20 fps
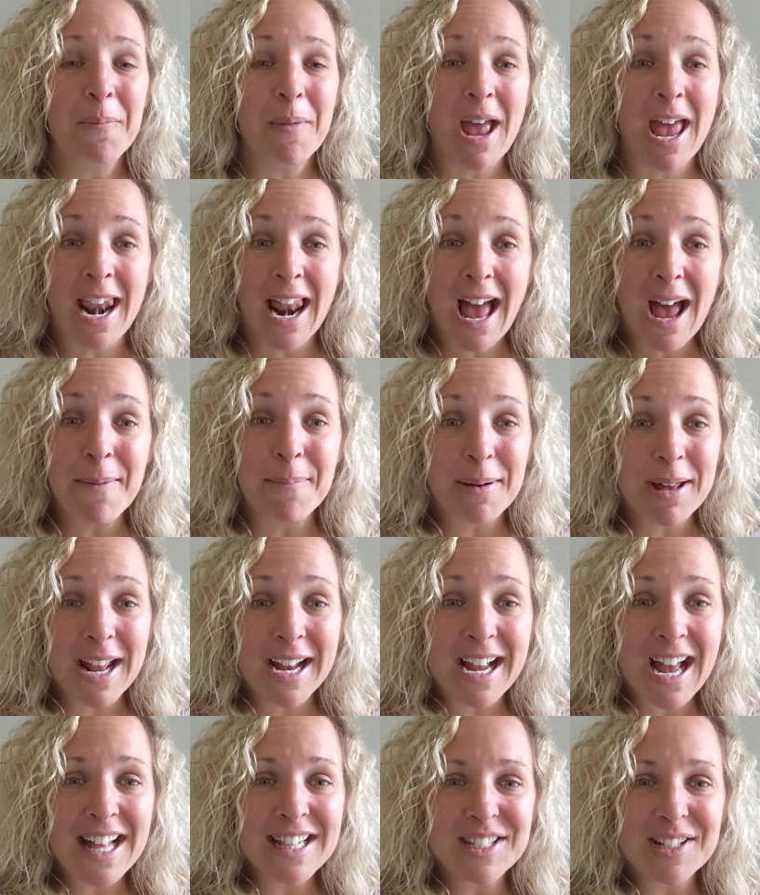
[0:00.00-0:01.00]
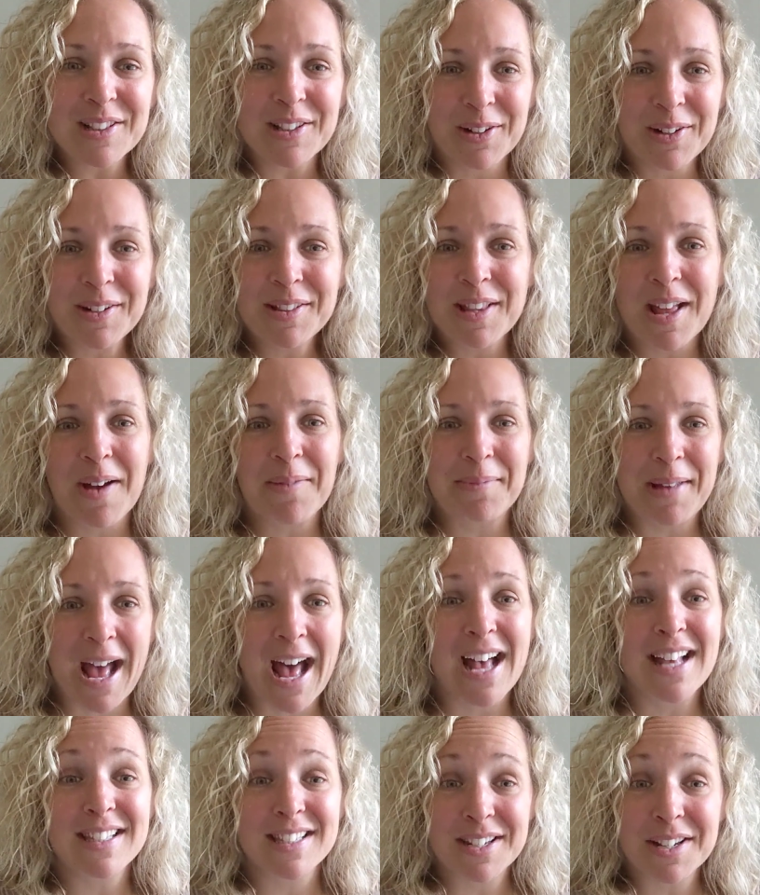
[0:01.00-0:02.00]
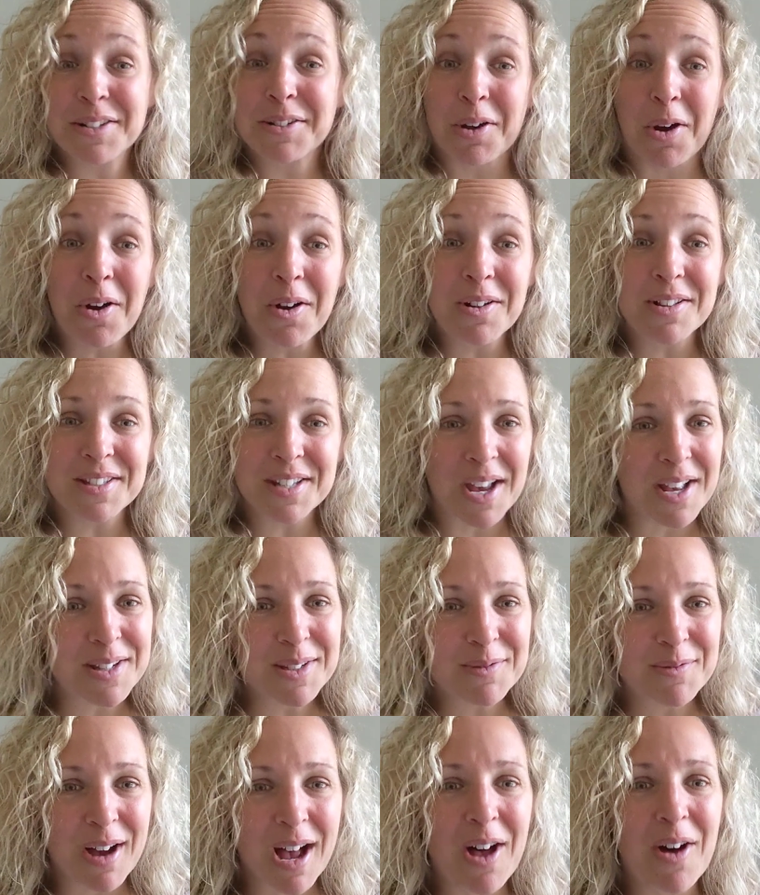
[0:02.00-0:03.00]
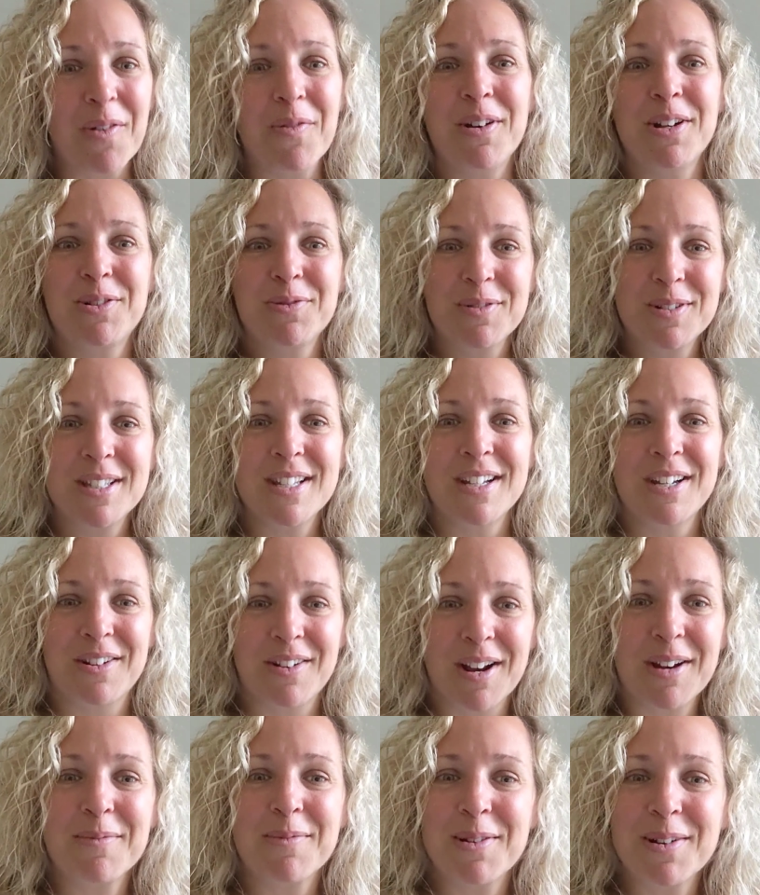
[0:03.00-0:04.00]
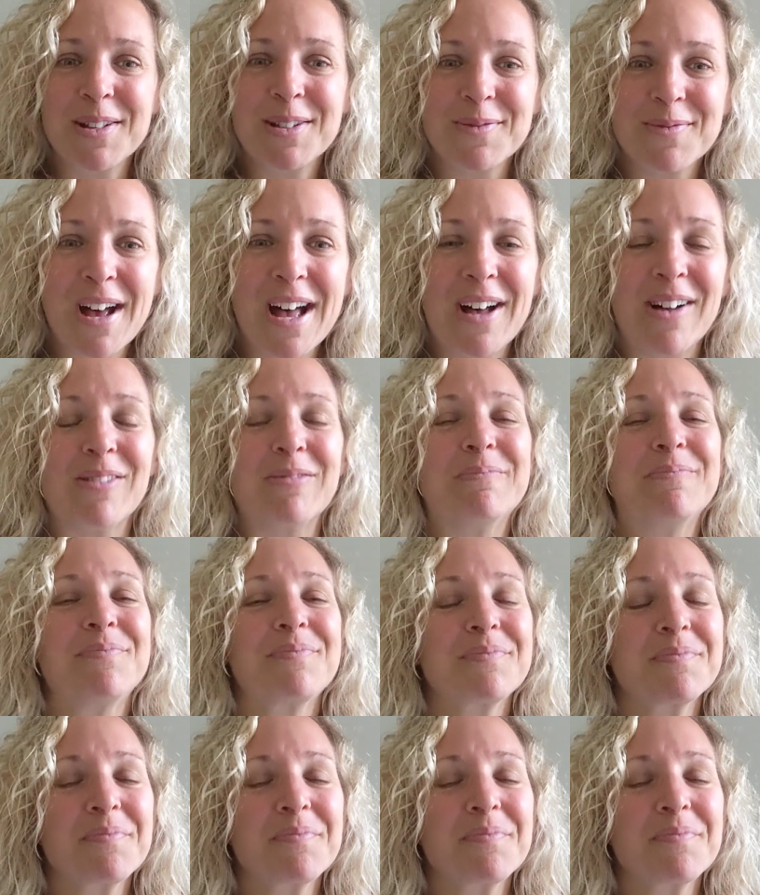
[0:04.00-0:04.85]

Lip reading: But I got to learn them as an adult as well, which was incredible as well.